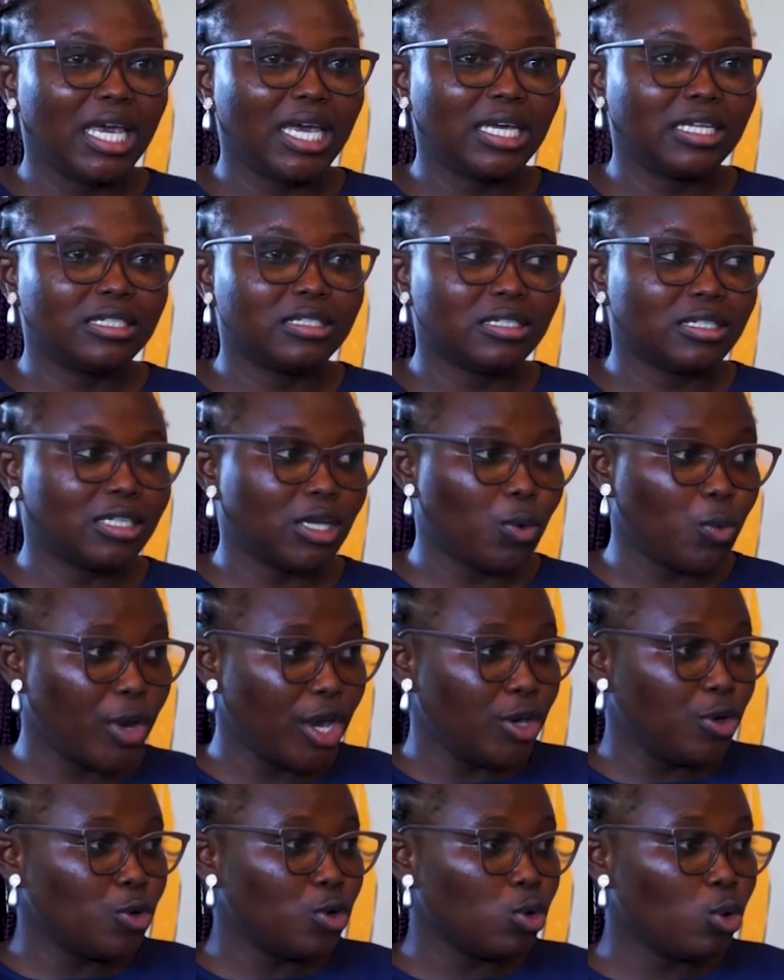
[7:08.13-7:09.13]
and the
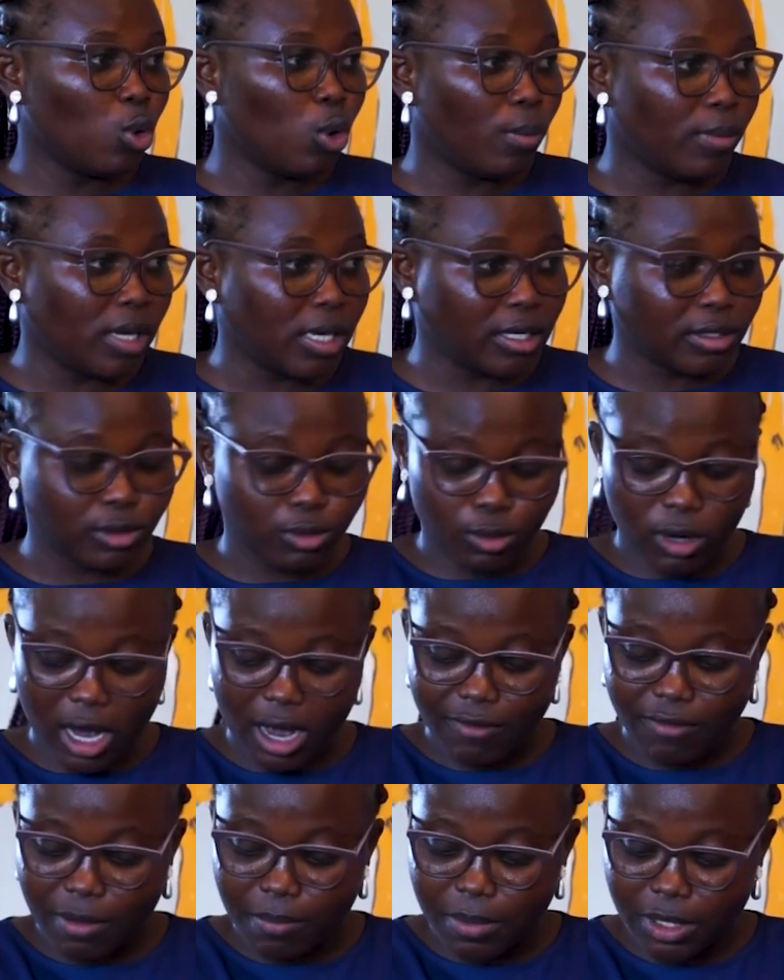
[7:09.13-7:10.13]
way you know me, to
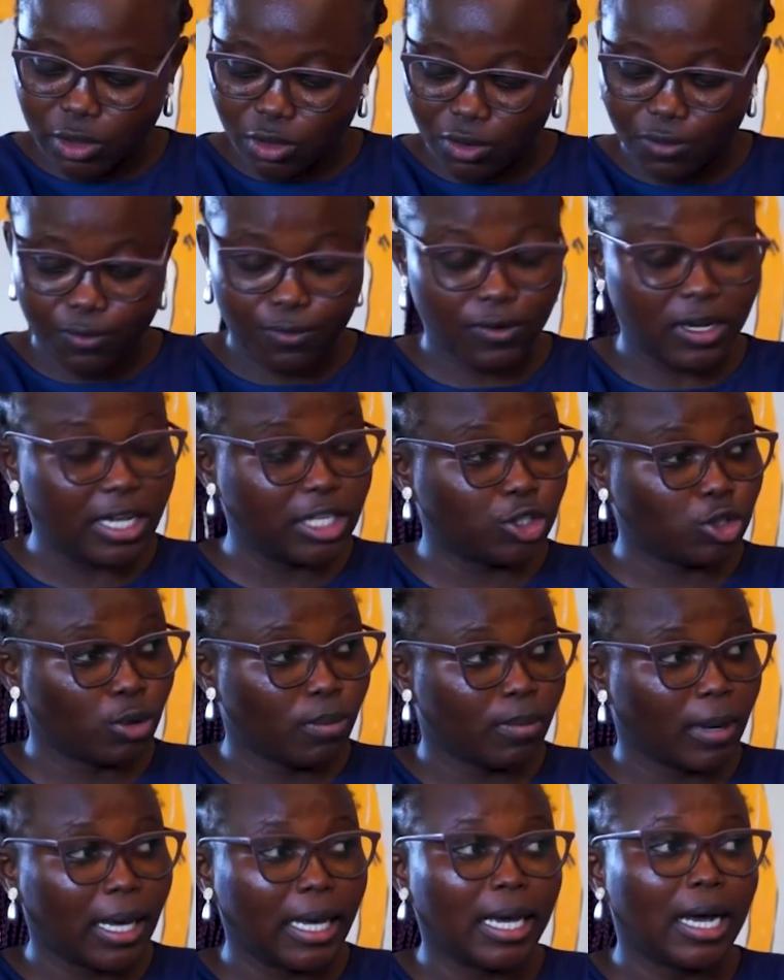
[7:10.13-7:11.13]
have a bit of flesh
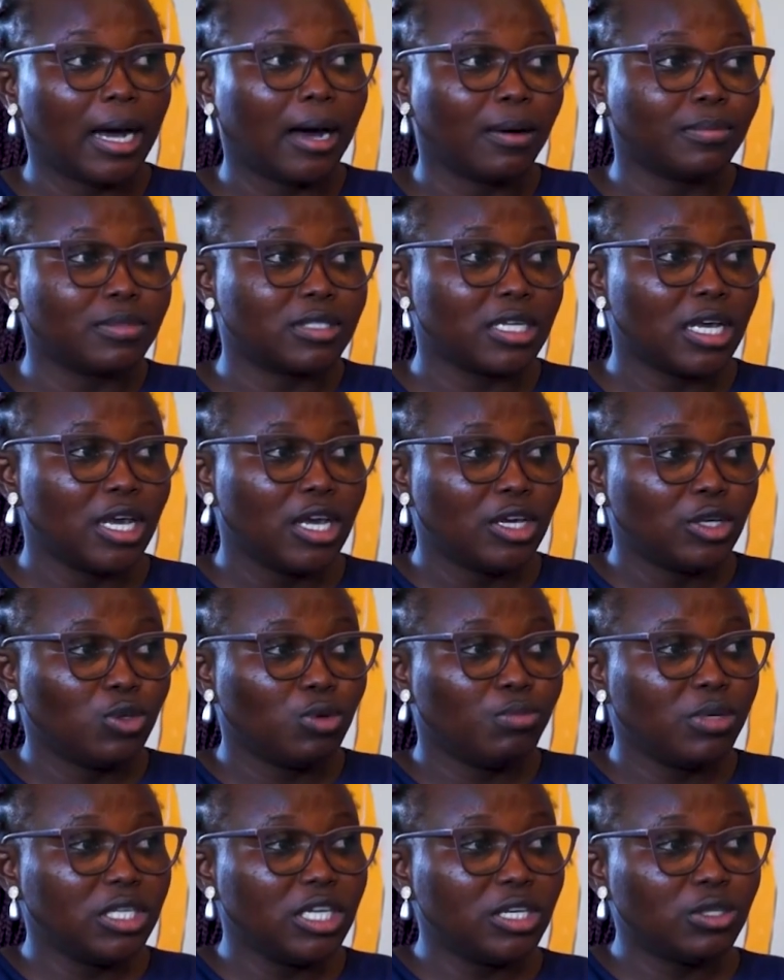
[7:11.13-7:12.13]
on my arms,
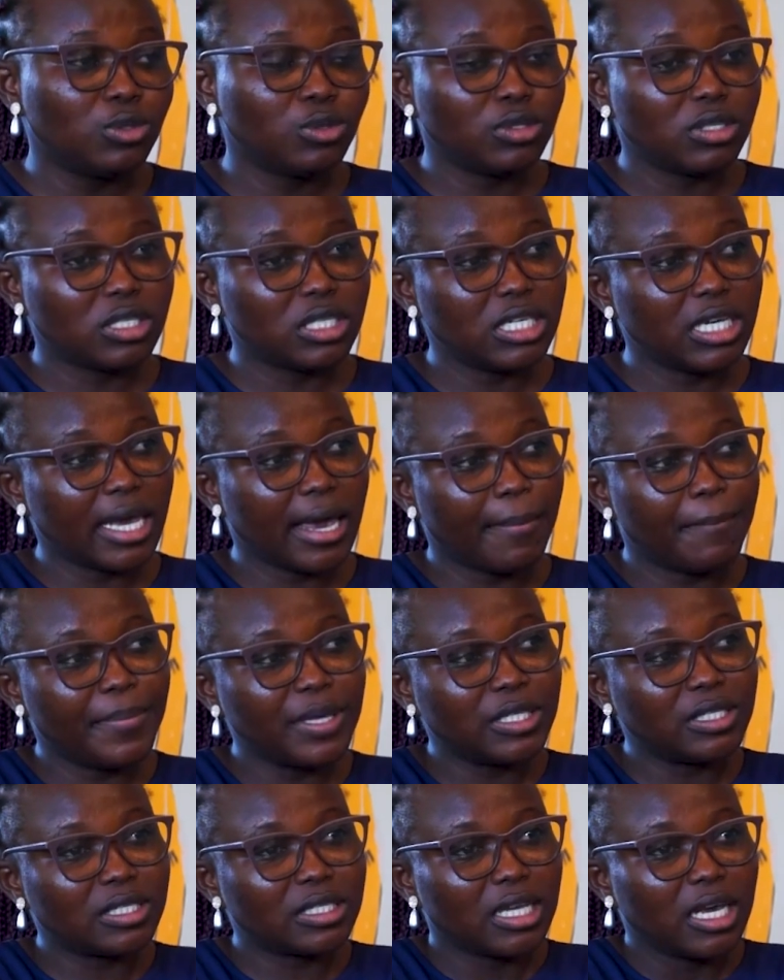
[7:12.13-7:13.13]
you begin to see a
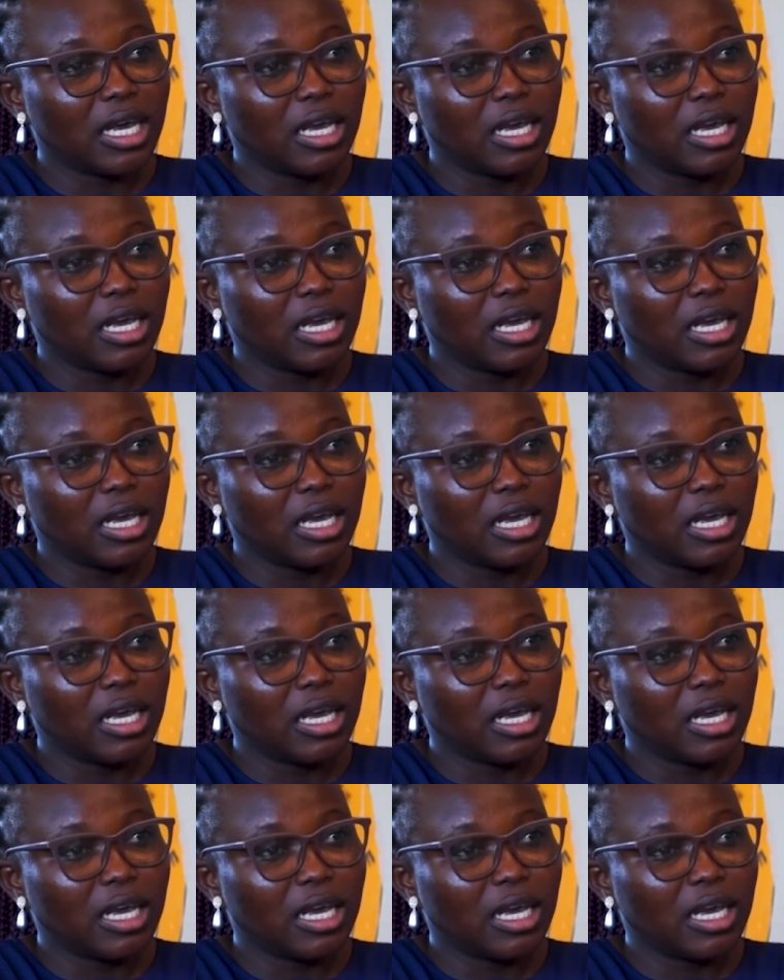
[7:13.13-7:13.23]
bit